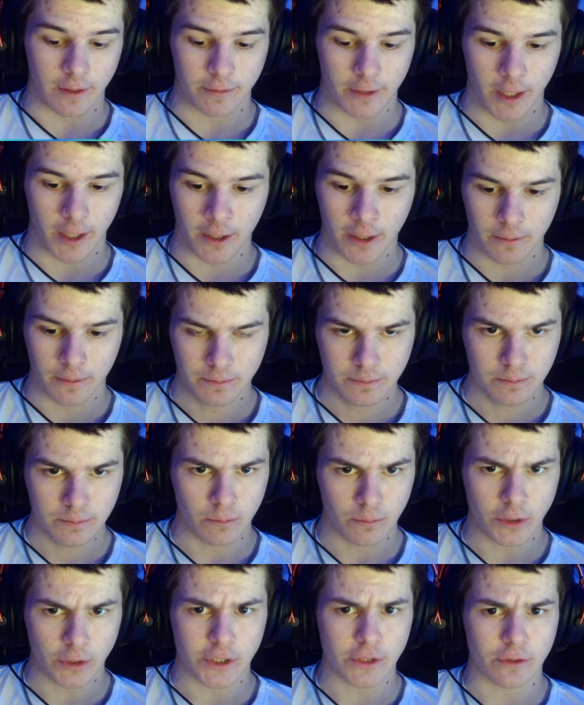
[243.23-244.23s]
like,
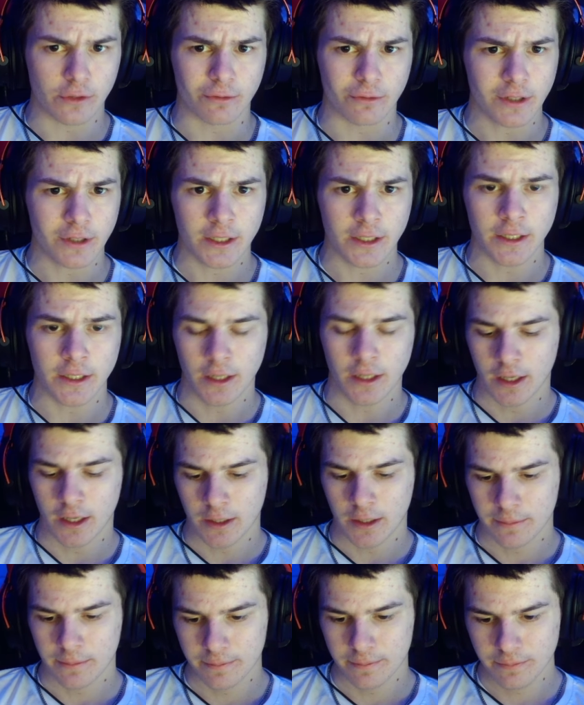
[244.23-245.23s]
which is really
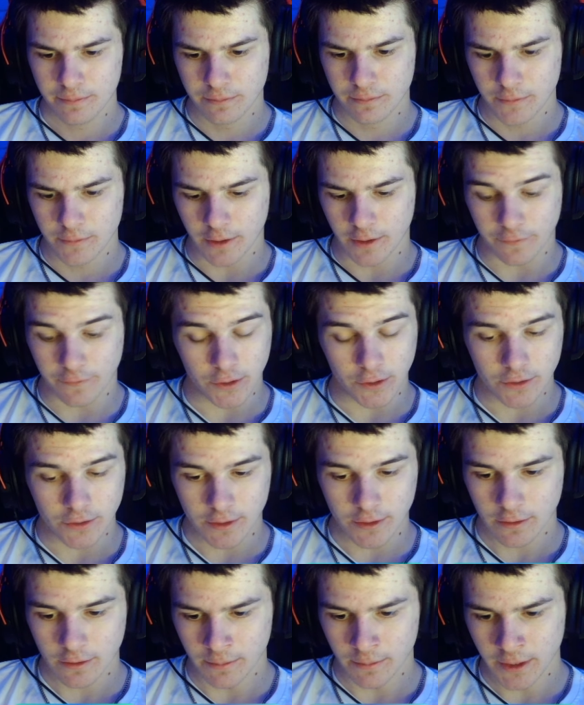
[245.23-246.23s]

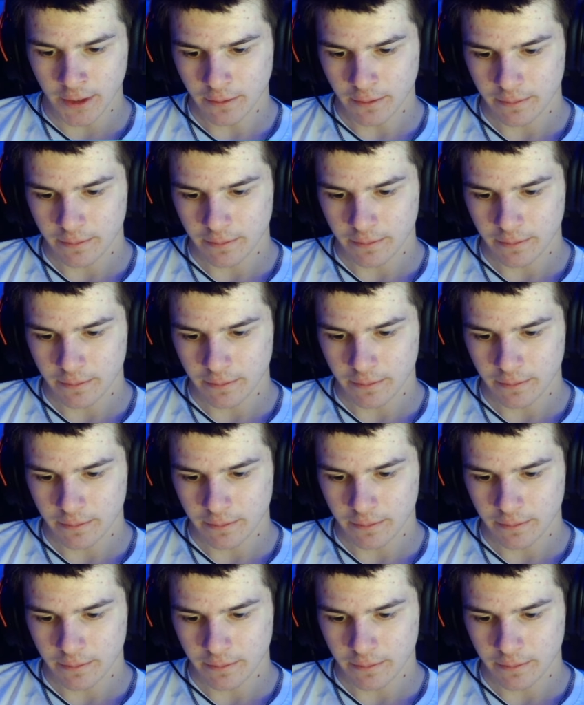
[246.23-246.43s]
confusing to me.